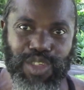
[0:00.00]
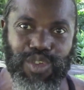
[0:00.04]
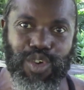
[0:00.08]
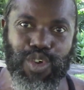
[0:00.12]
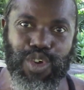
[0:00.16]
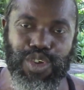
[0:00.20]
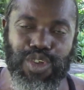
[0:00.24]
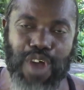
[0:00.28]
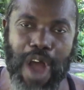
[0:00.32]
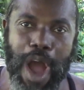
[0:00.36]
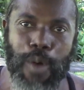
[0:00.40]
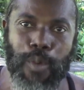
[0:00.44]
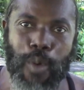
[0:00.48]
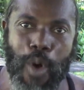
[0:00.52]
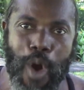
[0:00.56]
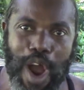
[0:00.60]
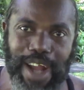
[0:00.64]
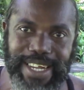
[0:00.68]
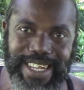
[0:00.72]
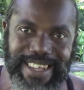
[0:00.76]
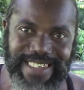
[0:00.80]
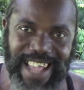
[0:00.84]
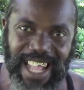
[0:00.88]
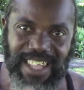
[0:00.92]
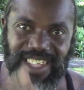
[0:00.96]
Do you know what
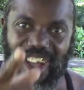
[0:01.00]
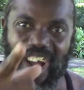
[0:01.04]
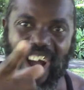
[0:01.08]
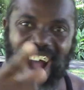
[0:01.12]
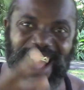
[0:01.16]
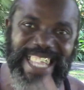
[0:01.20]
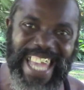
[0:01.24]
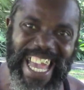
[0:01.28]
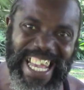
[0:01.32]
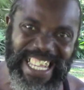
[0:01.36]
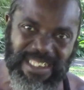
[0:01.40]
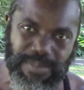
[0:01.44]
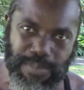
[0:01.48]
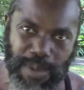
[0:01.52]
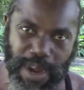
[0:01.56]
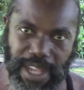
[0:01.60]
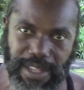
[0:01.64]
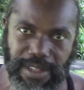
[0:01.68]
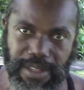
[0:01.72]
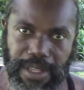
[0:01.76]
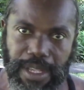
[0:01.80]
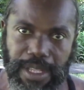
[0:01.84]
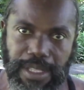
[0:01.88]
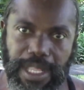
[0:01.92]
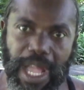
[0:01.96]
is a thought
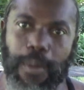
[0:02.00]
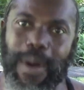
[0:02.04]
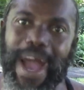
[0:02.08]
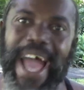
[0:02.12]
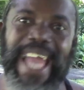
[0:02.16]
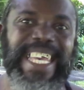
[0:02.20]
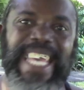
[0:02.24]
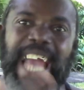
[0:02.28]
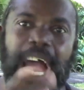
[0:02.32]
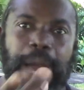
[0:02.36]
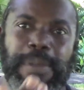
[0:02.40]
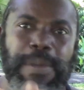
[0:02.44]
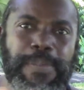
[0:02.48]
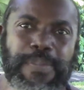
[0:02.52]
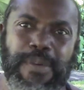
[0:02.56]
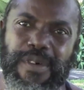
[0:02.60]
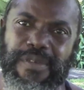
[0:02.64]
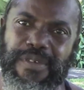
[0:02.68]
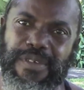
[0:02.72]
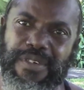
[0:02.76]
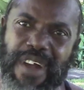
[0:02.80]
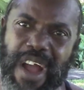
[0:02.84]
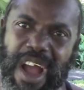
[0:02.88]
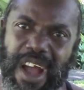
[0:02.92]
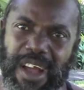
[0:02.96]
expressed? That's why I can't be proven
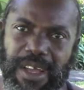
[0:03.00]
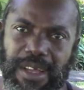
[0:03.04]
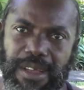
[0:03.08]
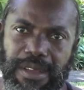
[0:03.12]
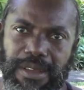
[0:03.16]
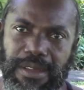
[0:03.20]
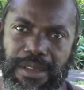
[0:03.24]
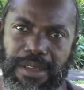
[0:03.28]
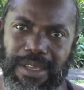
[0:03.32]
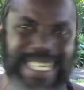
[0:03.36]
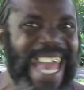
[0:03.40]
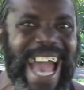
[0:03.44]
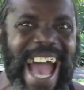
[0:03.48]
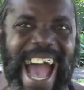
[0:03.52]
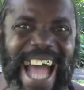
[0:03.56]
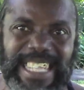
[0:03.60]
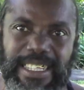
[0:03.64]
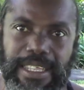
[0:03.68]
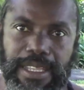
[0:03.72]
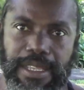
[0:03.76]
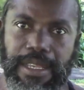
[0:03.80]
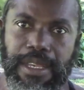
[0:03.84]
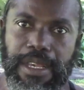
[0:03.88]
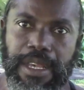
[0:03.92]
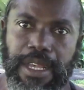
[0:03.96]
wrong. Can't.
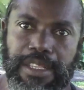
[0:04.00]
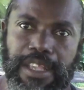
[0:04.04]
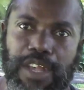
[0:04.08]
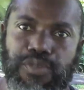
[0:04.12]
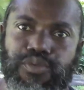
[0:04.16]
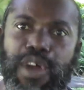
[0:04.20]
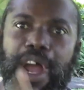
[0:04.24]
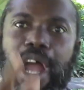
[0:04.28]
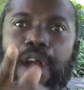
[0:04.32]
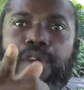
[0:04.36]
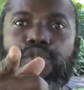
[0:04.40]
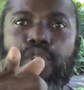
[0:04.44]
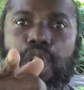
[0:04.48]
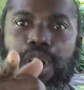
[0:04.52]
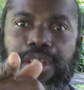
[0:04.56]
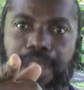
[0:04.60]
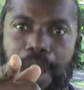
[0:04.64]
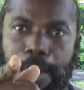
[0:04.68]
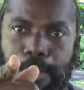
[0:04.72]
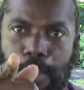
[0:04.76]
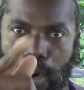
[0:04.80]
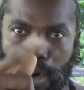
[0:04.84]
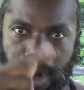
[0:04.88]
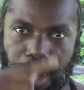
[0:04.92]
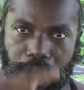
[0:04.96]
That's why I wrote
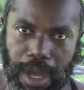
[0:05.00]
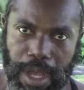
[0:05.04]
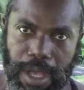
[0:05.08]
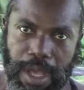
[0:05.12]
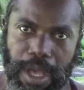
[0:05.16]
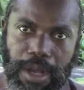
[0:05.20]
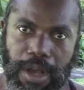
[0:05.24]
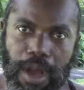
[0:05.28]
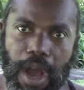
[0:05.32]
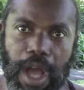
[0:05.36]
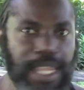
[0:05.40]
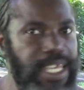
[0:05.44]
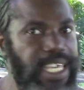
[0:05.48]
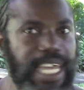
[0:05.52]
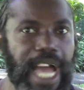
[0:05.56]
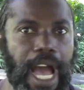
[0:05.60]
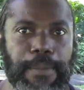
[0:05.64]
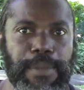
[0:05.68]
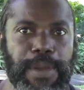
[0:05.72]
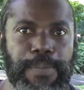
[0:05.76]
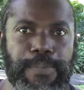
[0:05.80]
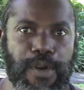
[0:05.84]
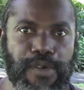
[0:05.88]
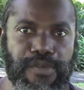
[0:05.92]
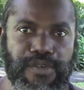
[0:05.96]
a book called Can't
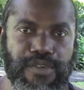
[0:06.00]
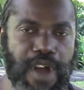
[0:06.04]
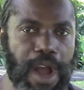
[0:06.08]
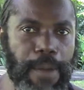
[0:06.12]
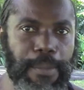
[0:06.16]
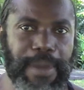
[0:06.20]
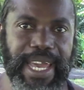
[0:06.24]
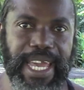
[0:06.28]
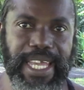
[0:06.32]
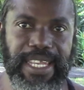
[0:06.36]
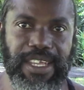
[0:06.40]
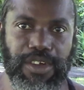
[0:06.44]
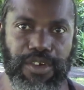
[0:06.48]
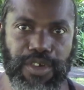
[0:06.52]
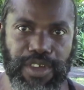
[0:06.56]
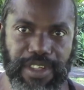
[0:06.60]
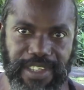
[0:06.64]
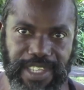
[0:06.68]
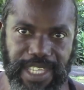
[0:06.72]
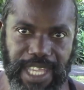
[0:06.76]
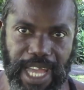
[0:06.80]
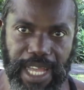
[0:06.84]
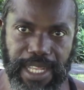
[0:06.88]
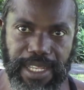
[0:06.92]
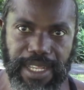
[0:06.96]
Be Proven Wrong by Any
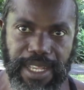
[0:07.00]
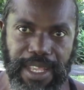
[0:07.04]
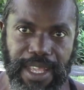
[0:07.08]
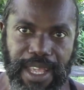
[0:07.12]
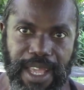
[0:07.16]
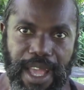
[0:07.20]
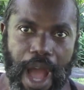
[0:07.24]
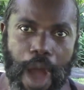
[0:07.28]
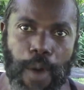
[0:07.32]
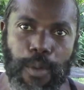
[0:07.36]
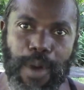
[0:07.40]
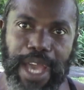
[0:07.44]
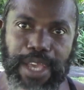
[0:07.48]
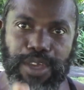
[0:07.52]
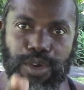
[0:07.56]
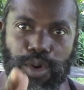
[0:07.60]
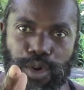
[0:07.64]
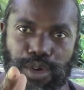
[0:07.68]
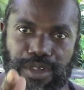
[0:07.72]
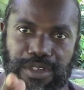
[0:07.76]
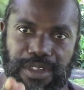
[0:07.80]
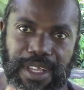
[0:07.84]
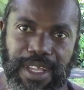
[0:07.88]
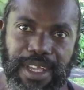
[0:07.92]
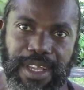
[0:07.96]
Christian. And we
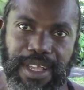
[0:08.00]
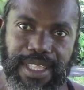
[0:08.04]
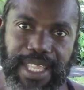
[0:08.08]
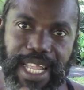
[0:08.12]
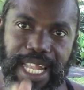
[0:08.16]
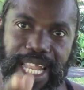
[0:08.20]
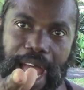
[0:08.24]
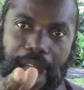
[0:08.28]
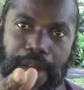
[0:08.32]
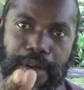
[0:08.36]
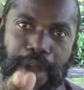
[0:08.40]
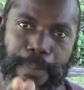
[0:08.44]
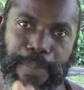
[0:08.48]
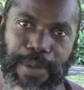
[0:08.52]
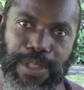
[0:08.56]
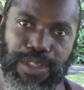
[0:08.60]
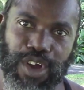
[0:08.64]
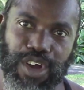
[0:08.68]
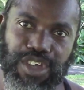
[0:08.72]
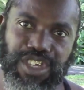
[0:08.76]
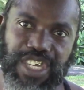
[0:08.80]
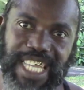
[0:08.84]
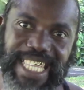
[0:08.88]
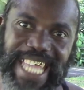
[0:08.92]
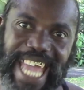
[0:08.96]
use the law of
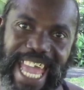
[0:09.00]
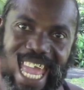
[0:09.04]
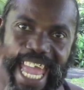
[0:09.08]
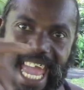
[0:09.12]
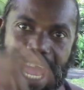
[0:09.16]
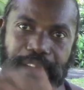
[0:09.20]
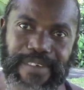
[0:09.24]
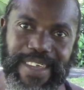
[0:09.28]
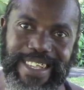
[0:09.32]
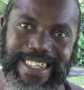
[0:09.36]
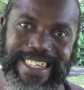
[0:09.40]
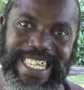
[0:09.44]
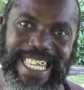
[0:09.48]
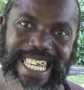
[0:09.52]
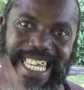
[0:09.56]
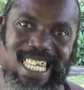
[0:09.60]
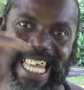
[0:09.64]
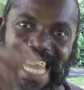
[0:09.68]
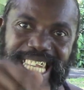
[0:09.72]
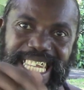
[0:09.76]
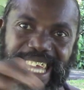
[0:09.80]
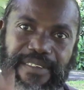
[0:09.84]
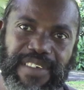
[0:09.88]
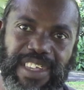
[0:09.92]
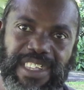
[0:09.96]
reproduction, that every seed
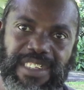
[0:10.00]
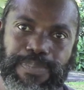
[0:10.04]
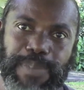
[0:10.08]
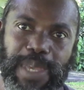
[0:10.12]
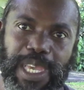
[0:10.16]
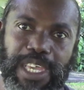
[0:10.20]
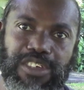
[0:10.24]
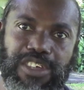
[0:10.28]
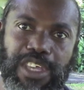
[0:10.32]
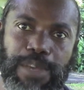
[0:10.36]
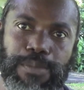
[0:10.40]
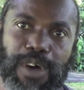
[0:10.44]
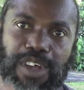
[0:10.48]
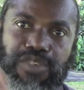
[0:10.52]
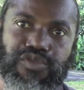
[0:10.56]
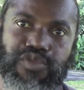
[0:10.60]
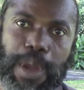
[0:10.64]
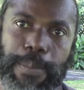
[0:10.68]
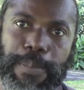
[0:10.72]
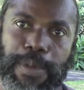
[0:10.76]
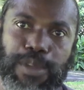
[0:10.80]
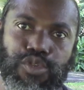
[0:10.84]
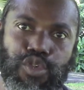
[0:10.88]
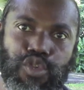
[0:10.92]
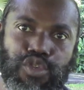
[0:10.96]
and every species must
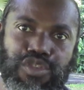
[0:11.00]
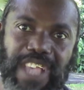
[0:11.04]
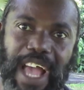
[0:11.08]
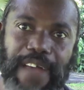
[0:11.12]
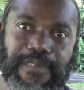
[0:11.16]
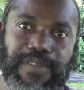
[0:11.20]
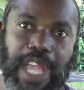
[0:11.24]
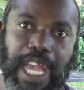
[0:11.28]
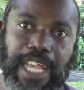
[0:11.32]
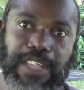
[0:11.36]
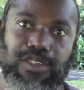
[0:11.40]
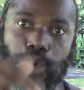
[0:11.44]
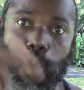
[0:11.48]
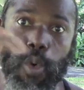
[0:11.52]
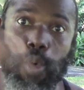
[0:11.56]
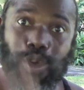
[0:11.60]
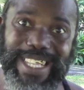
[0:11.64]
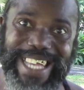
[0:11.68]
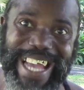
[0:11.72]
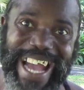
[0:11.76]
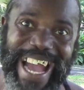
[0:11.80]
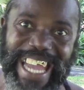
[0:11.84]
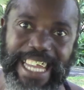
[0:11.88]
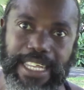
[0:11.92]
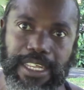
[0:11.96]
reproduce after its own
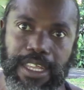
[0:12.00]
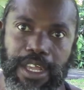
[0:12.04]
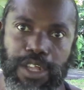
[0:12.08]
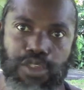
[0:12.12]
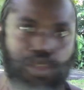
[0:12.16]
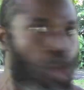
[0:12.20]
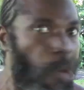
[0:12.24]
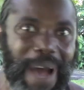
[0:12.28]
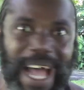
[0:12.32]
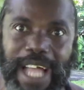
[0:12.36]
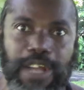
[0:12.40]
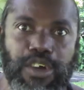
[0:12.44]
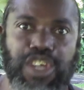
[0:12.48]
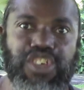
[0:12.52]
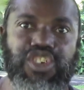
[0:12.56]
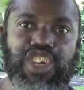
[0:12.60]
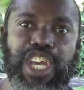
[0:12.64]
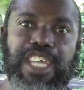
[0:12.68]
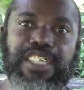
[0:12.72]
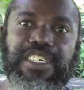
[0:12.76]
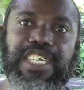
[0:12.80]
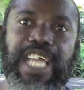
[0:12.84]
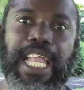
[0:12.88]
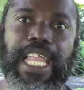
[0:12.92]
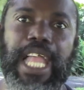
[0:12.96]
kind. No man could
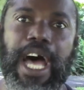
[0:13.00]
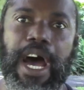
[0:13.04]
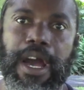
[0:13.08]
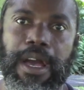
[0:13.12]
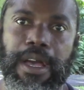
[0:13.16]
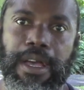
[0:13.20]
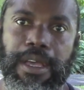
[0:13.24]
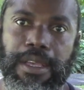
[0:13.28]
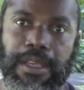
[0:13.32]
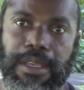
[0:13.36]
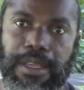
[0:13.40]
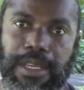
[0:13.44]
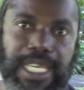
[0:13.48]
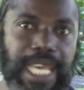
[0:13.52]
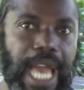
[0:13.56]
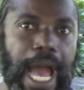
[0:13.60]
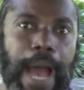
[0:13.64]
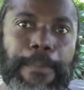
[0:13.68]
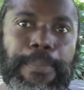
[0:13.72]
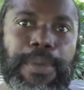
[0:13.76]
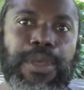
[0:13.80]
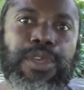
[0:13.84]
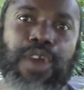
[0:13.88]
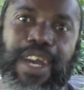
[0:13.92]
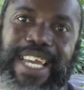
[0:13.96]
change that law.
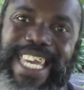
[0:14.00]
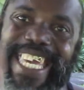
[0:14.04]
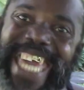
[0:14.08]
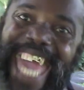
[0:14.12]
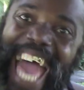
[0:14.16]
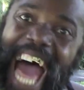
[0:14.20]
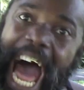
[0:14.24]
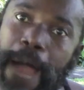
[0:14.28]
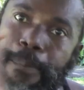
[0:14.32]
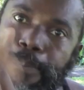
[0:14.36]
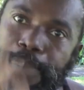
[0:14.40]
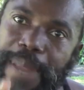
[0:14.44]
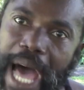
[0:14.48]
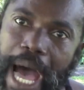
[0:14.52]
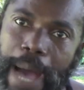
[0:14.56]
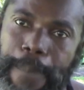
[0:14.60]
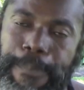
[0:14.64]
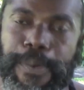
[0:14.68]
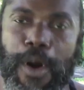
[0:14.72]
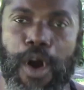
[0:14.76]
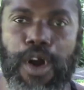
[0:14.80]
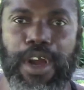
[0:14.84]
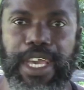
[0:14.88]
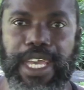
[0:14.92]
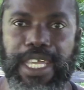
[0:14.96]
Can't, you can't plant
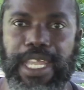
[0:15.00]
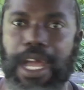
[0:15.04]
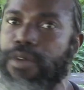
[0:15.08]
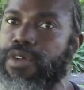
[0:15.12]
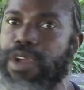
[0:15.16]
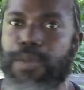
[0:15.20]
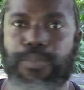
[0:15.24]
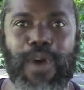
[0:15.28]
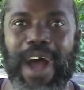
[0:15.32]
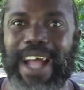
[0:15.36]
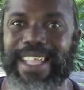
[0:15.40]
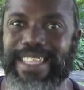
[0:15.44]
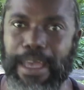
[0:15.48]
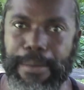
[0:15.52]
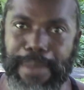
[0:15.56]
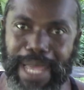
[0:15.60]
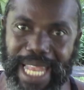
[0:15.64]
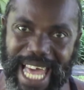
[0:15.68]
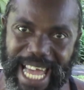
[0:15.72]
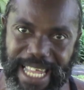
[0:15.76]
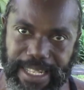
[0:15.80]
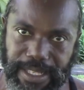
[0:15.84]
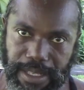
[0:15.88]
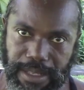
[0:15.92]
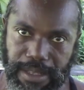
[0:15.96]
pumpkin and reap
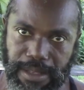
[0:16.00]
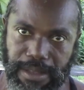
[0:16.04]
watermelon.